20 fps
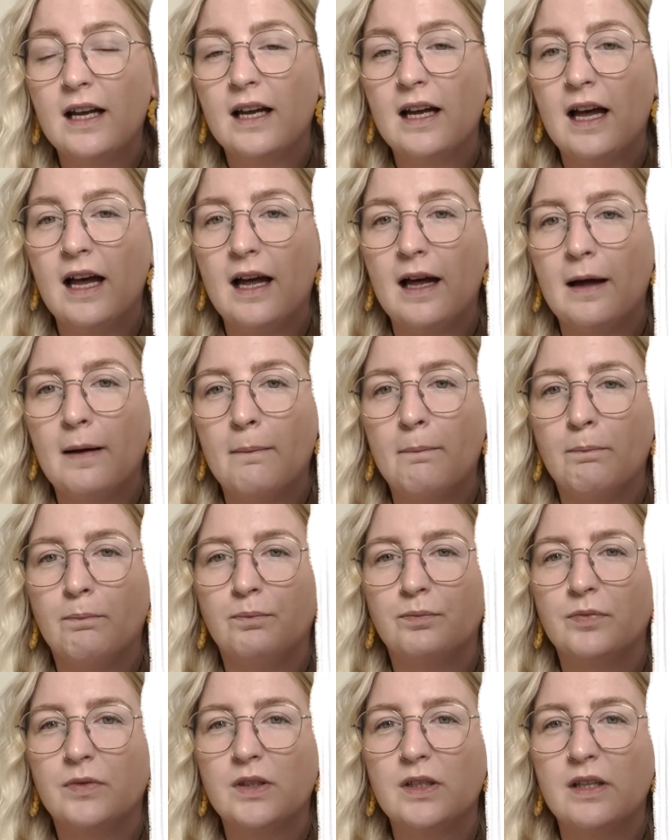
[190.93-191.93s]

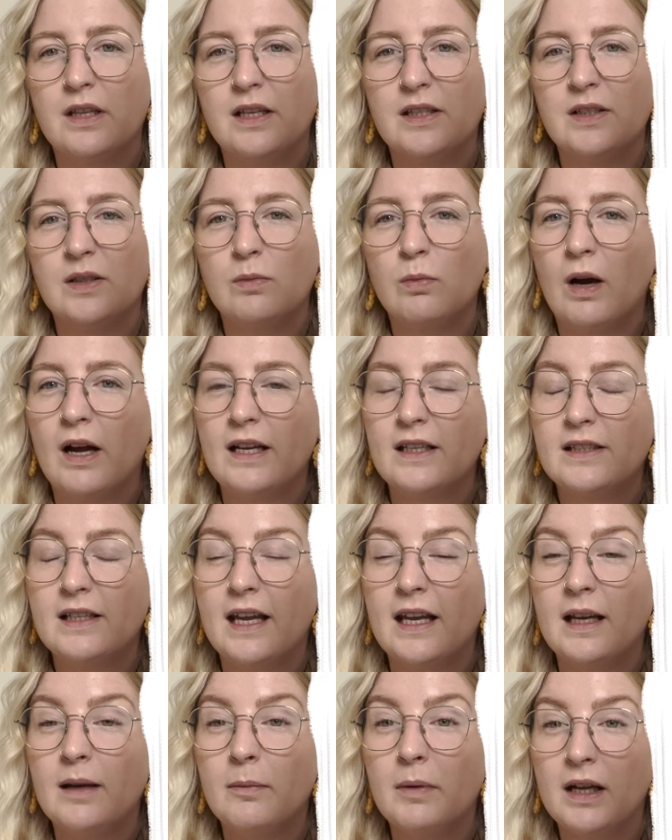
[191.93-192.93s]
So this is why it's
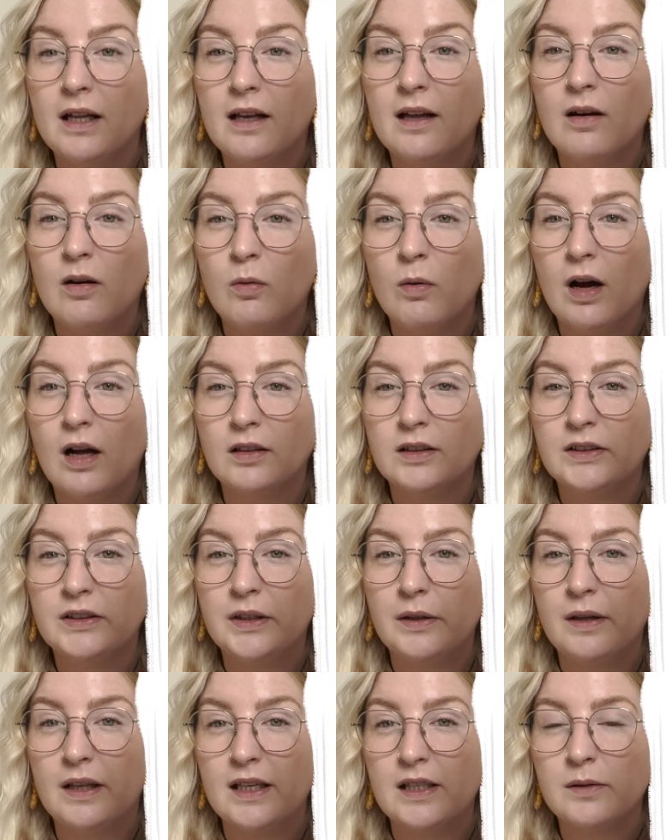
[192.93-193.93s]
taken me a little while to do
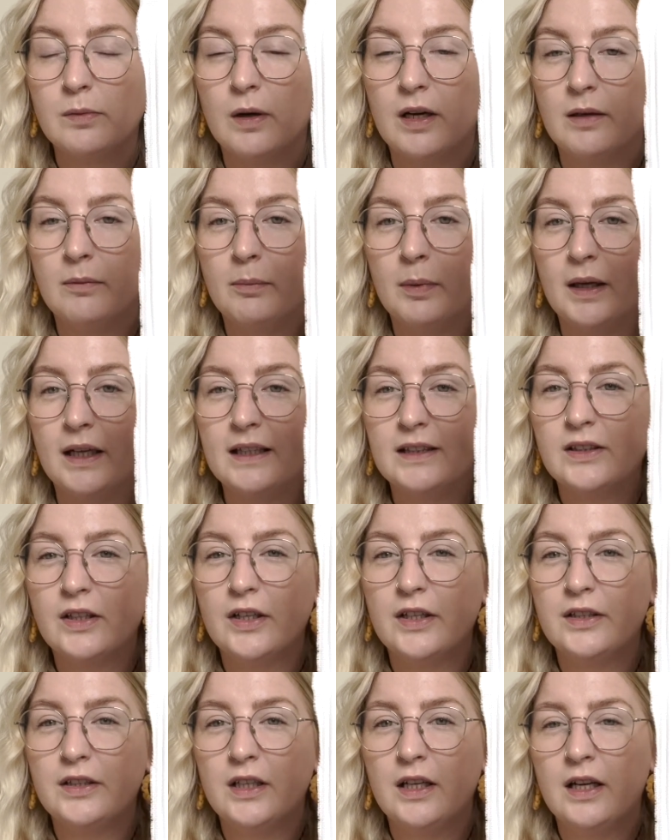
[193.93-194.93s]
this one, but it's
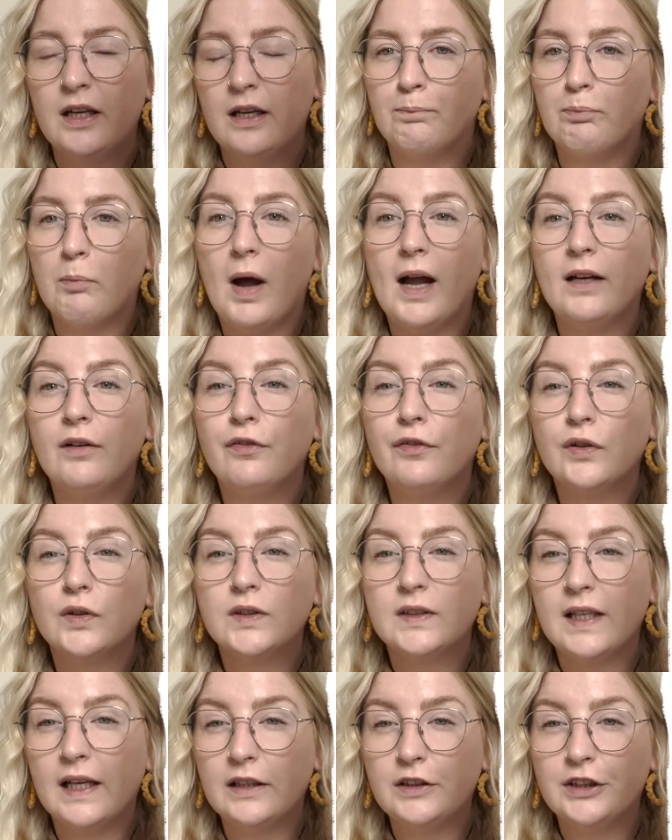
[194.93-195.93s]
good mindful
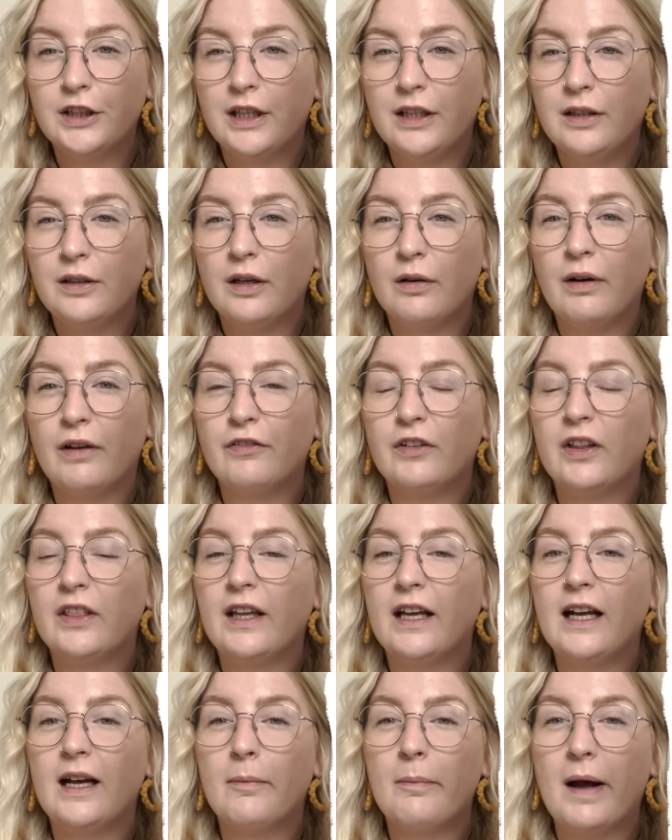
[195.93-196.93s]
stitching. You don't have to
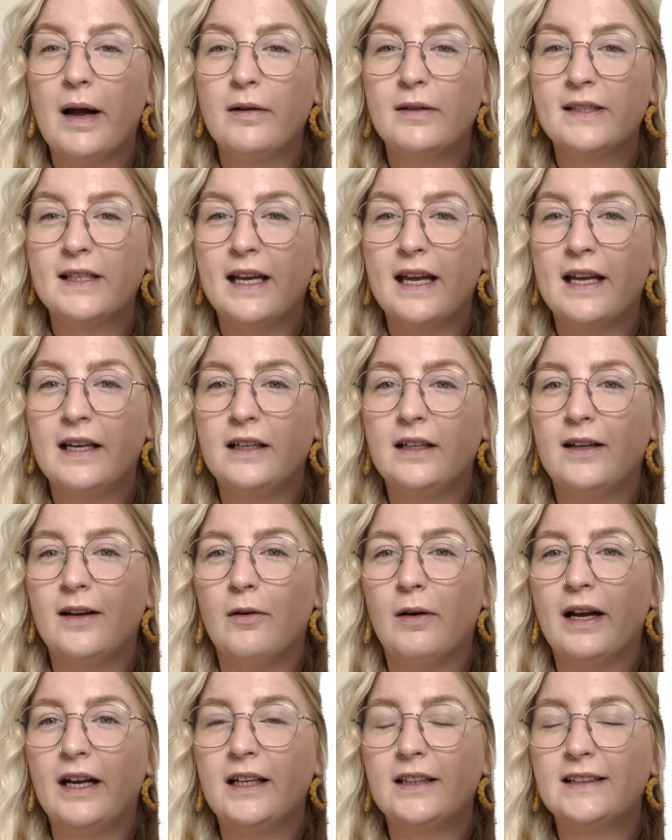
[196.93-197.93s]
think about it. You know,
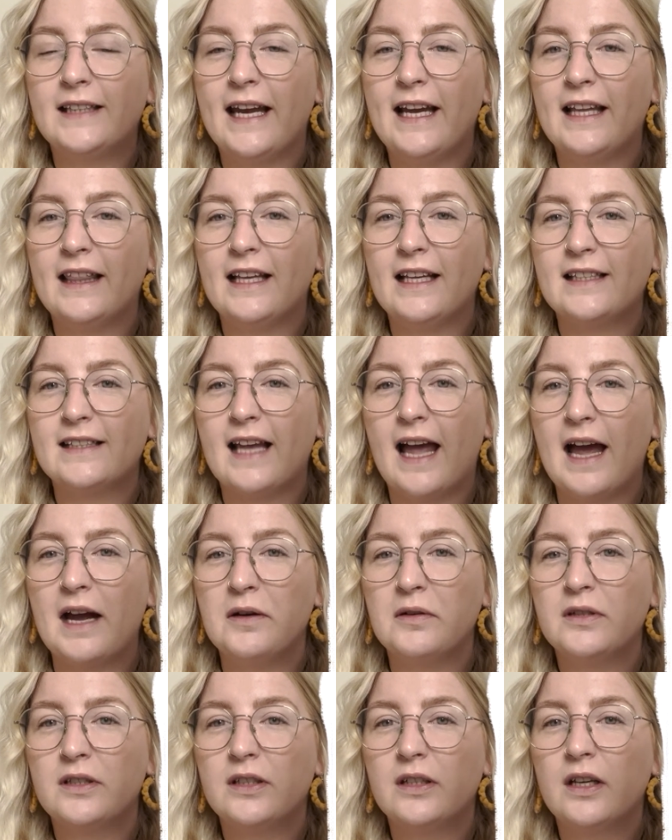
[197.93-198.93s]
I could take this
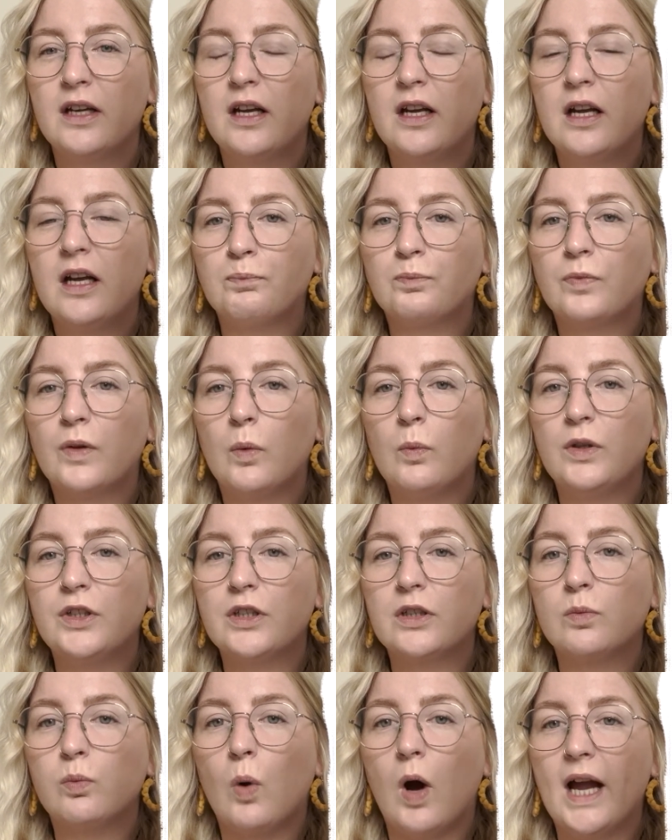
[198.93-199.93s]
out with
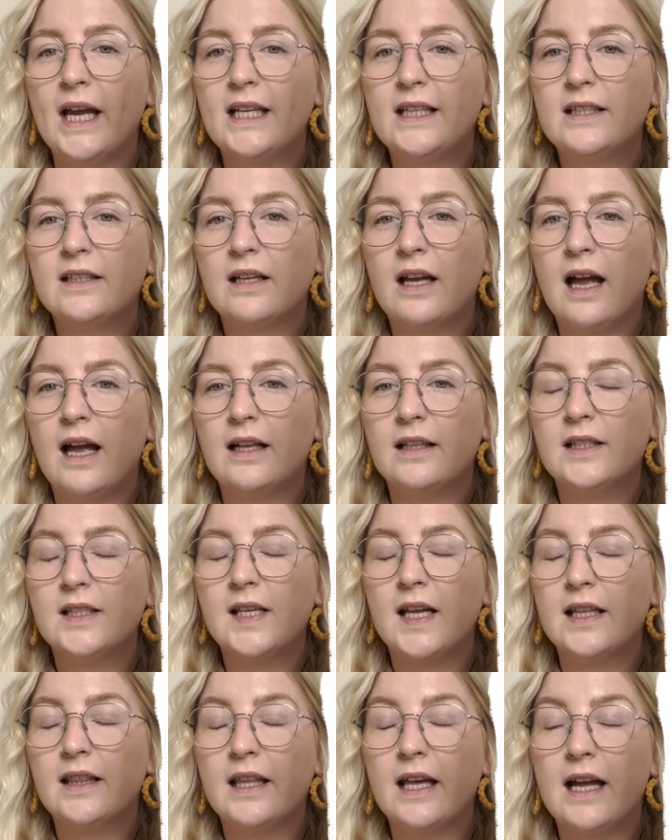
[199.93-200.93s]
just white and
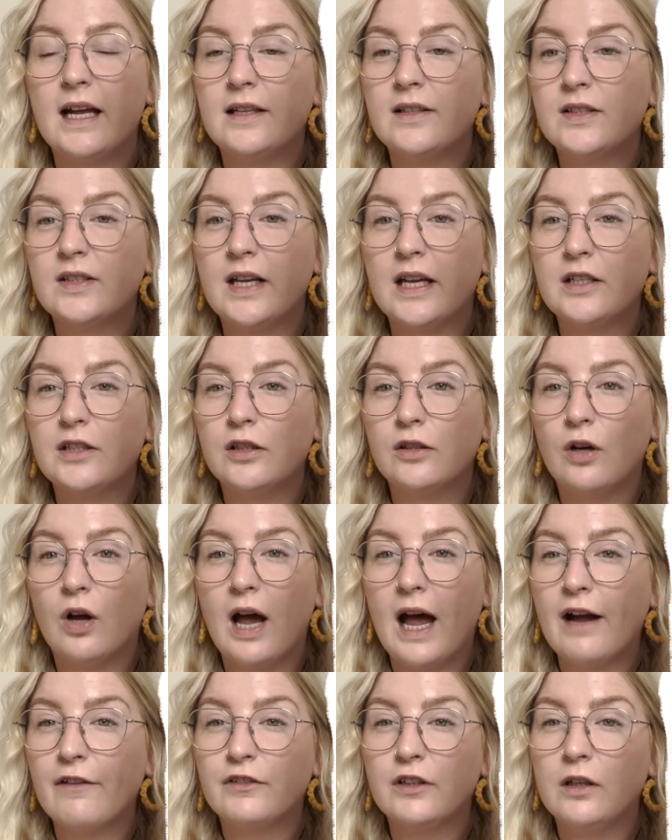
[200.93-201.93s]
sit there and stitch and not
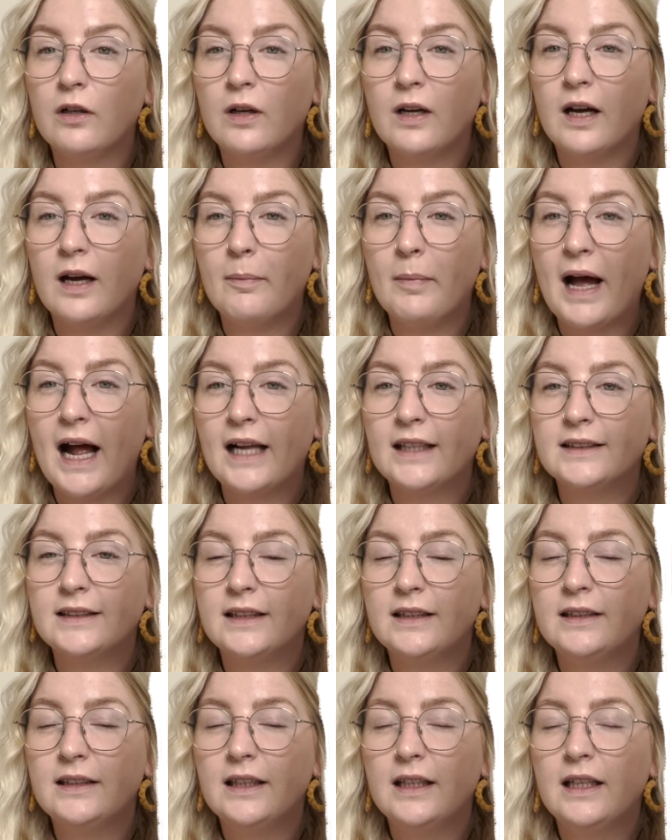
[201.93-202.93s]
have to look at a
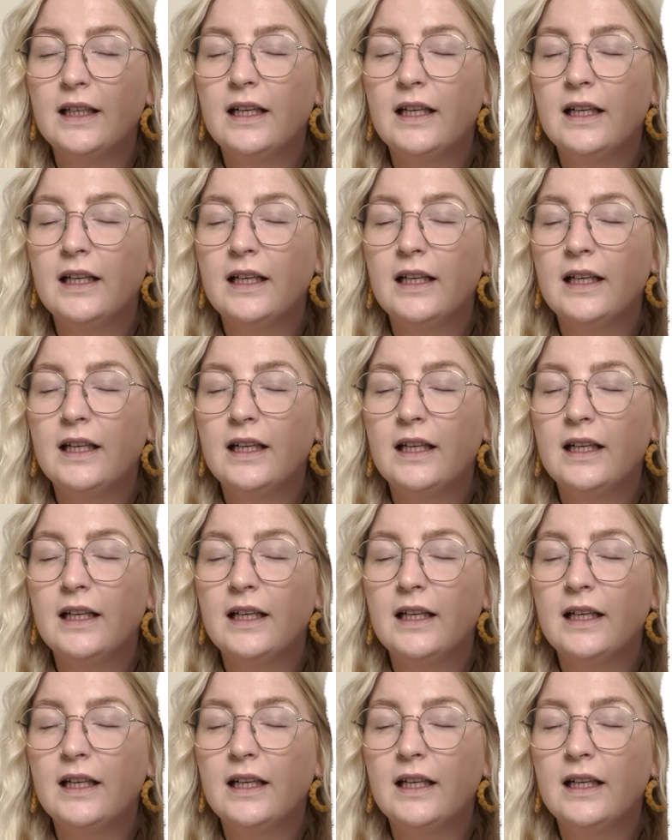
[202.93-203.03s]
pattern.